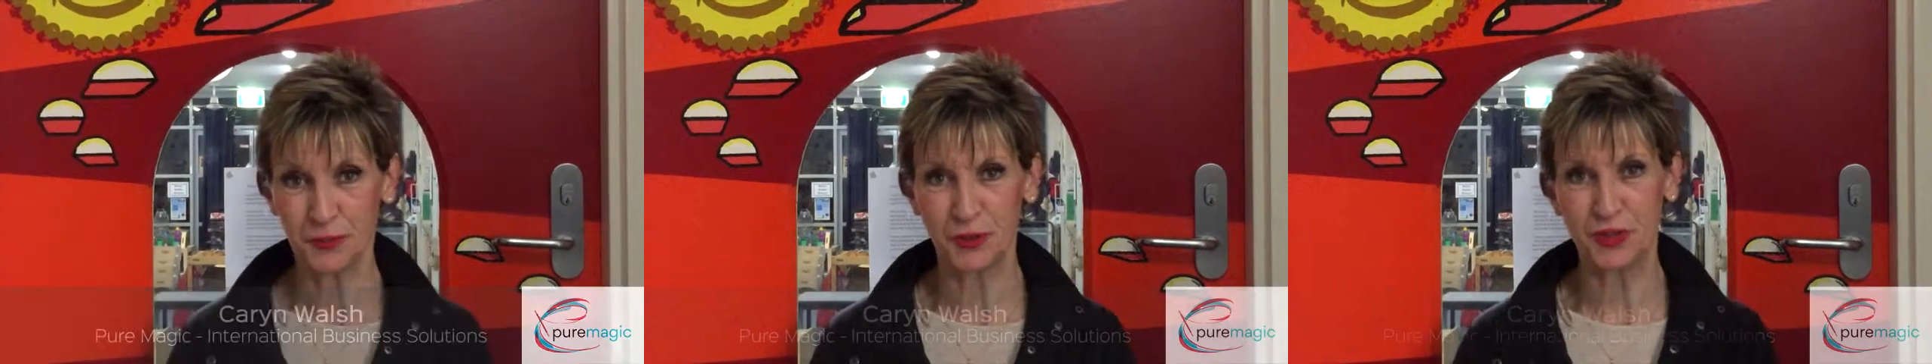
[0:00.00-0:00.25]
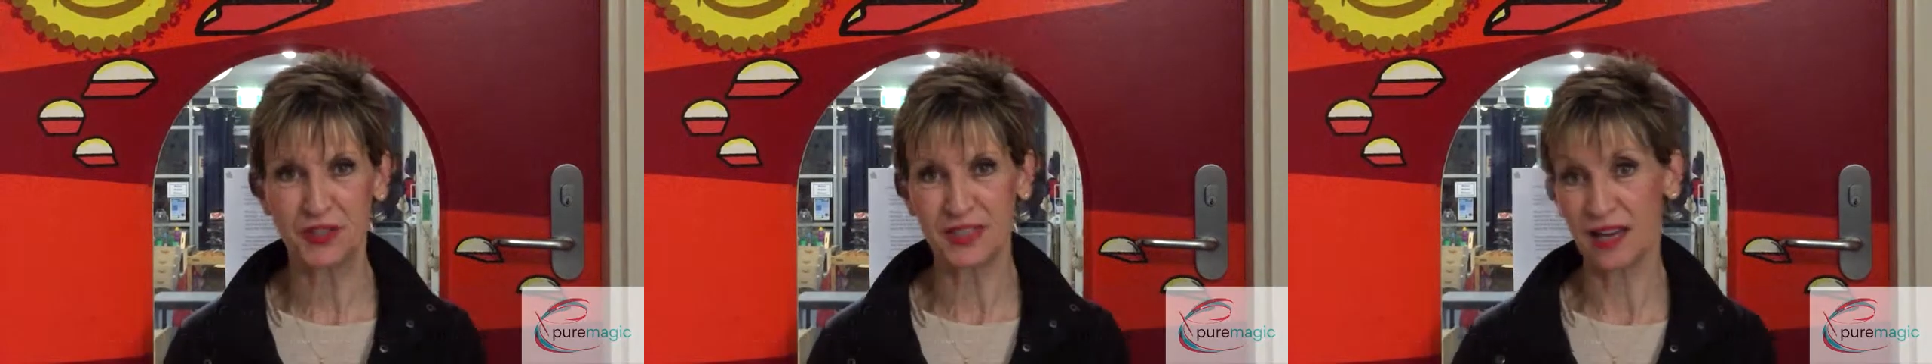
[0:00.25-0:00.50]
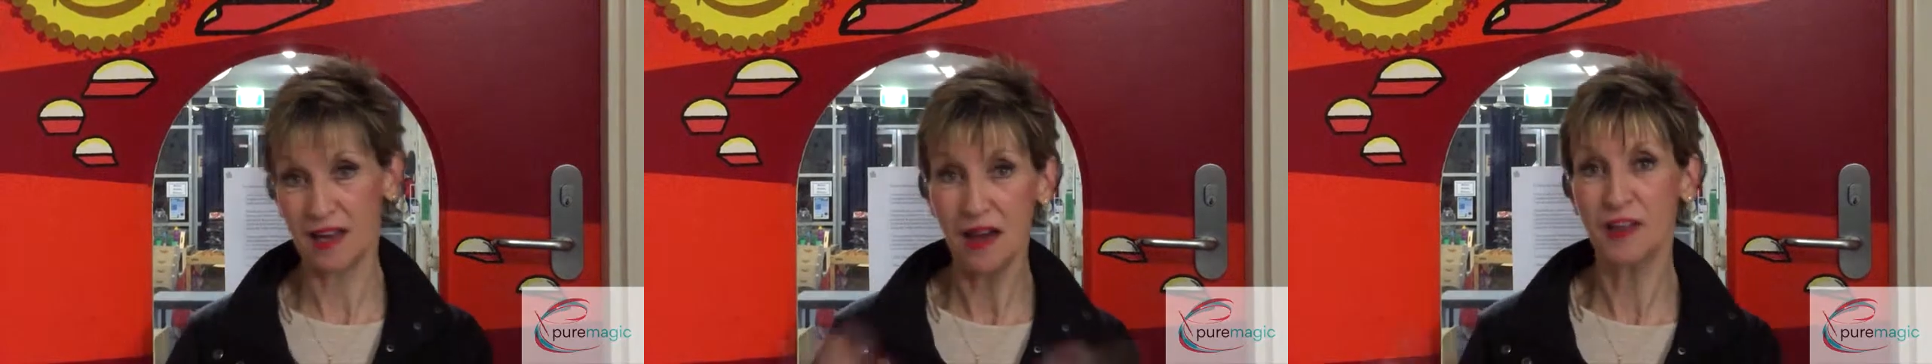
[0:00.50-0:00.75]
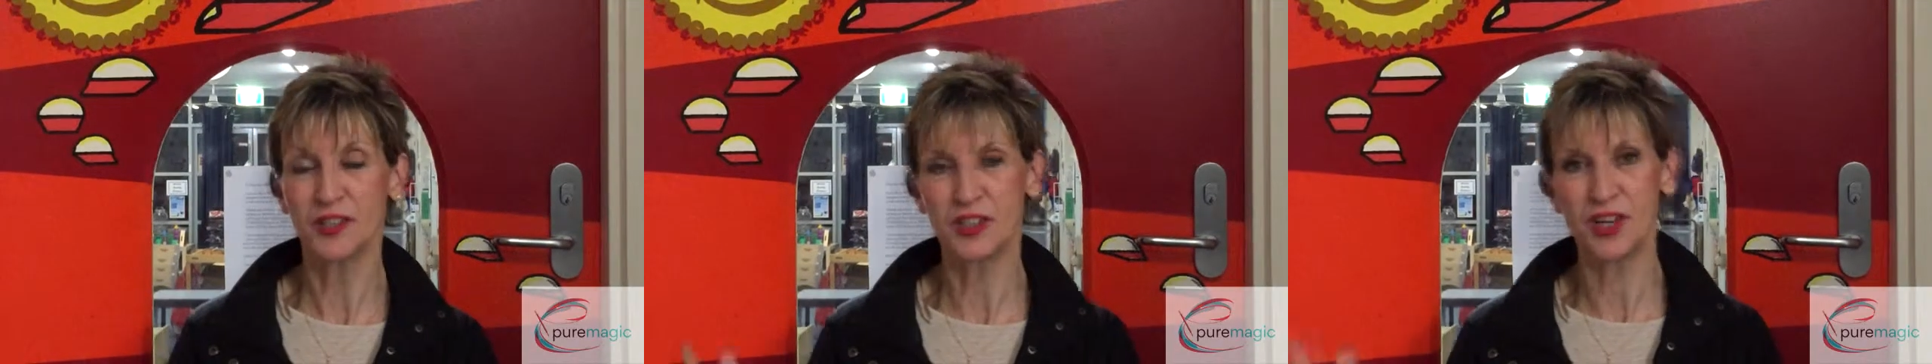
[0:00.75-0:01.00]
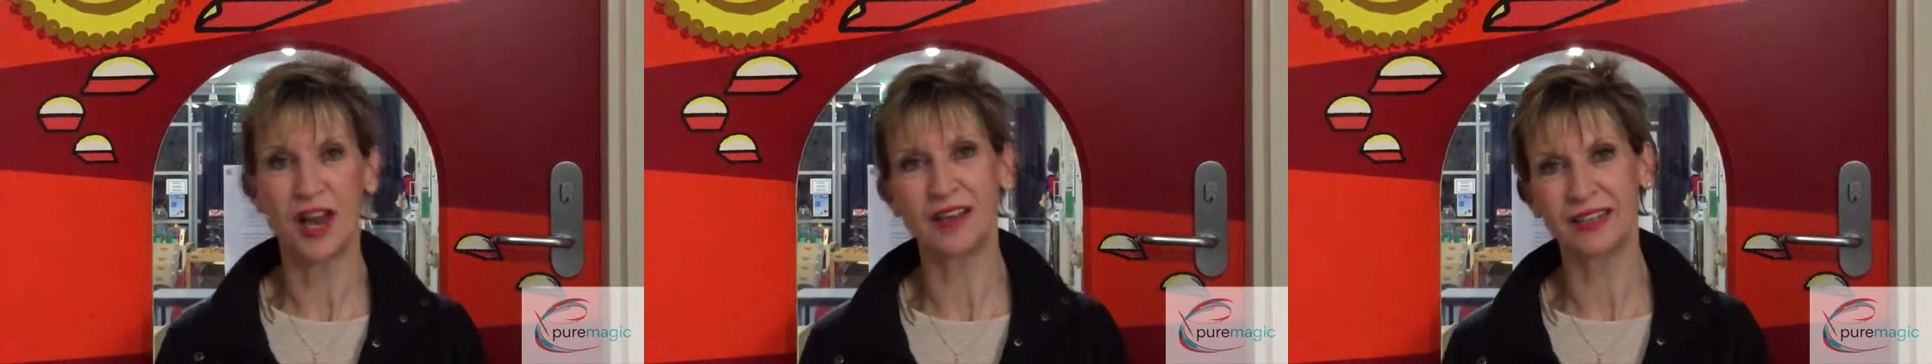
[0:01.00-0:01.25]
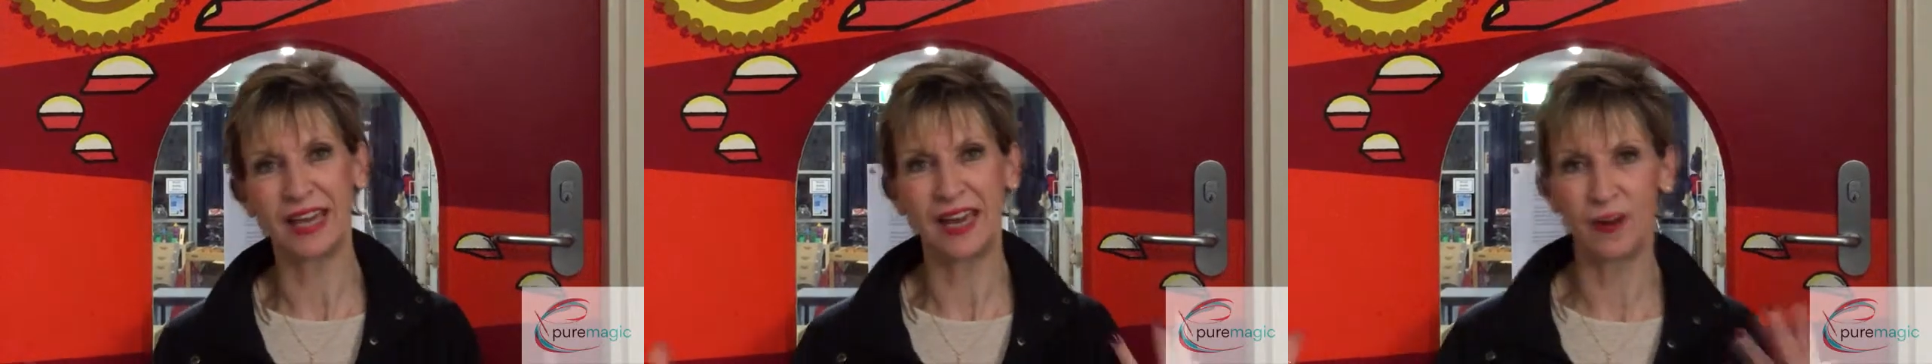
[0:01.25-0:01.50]
which is a large
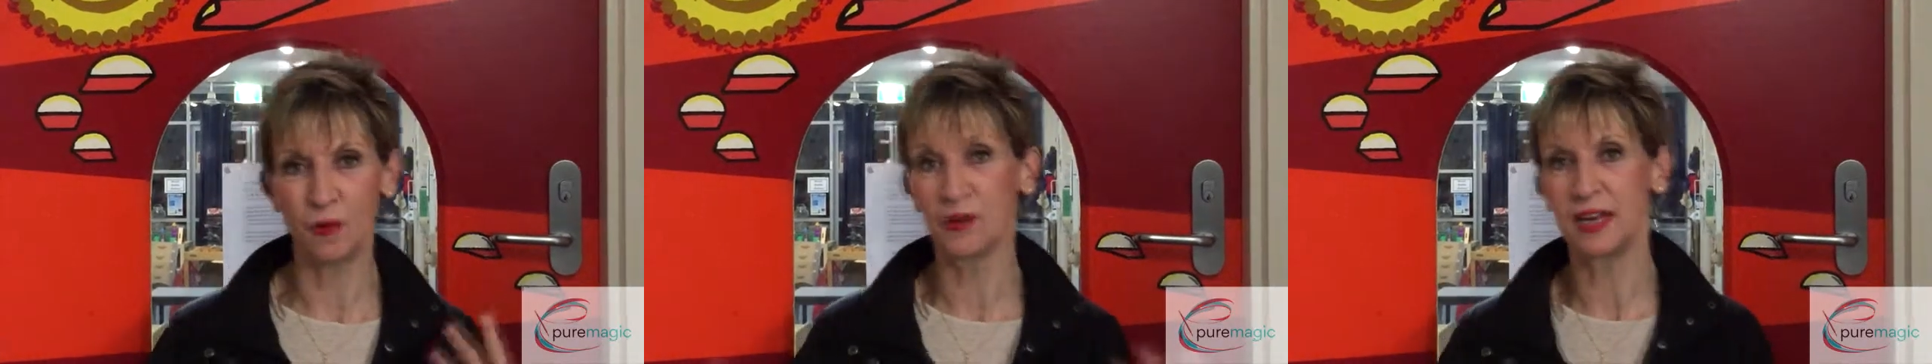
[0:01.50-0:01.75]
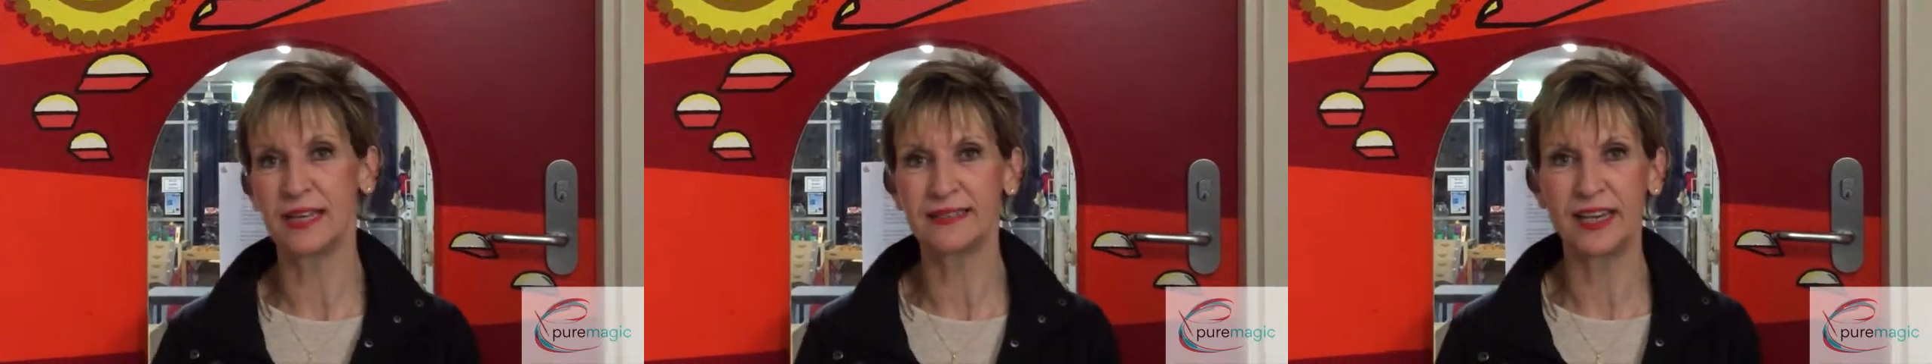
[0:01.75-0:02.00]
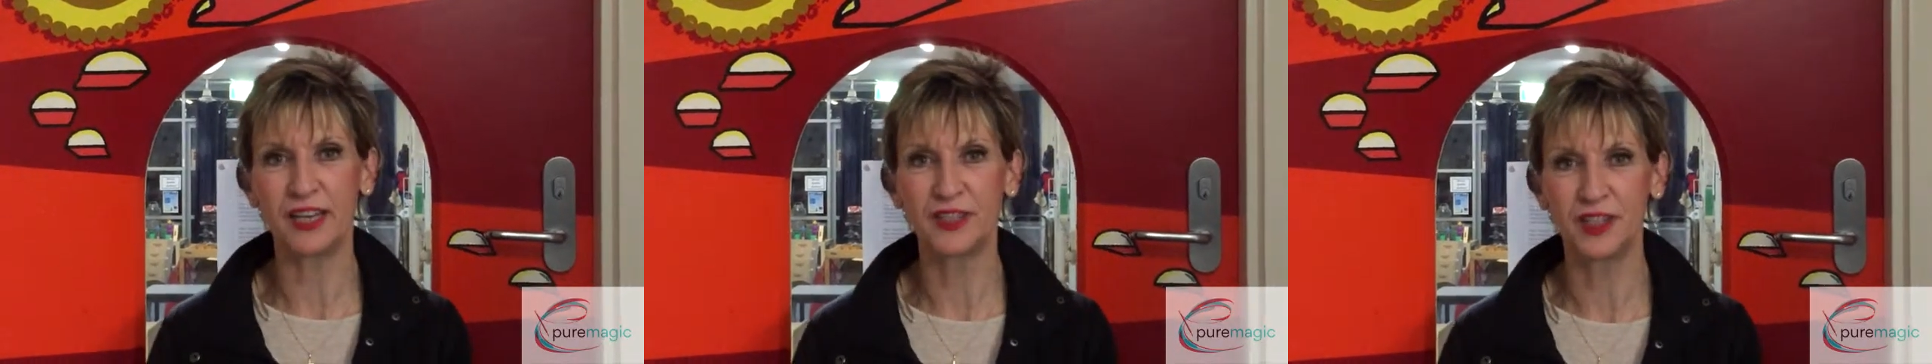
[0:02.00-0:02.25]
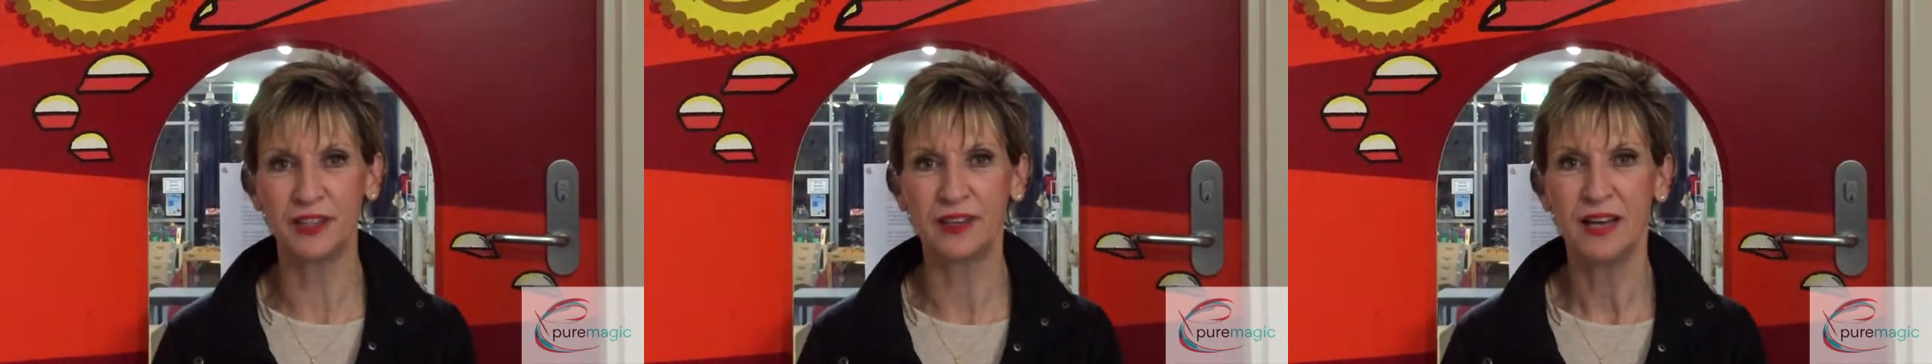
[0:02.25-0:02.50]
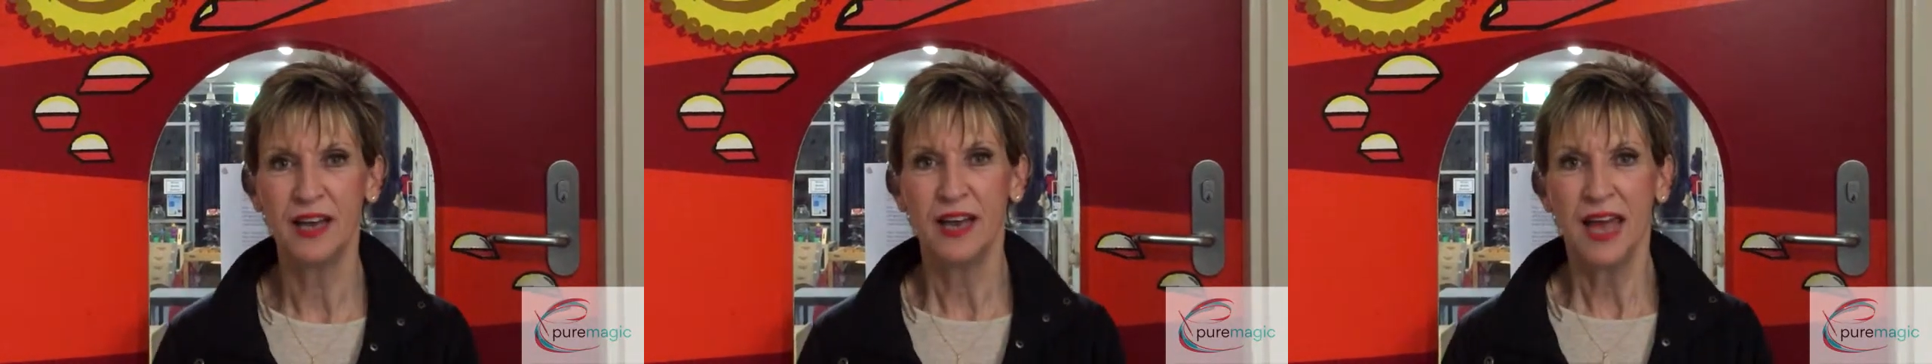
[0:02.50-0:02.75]
childcare organization,